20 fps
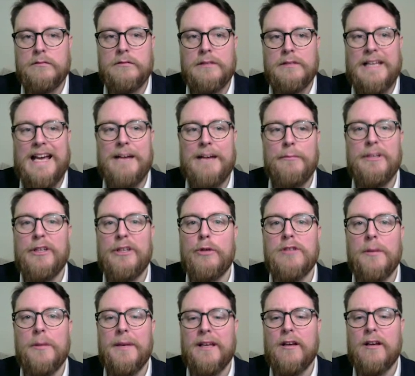Can we do
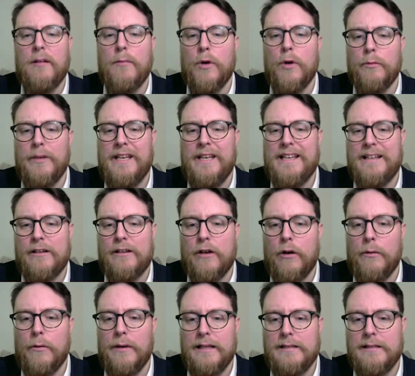something? Come on, we need a
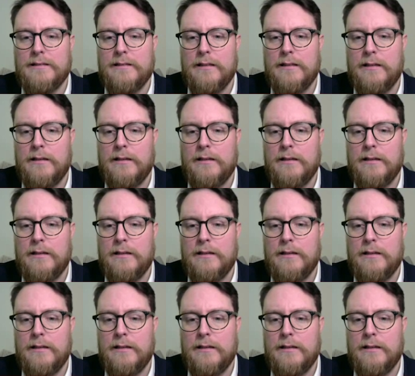goal at least.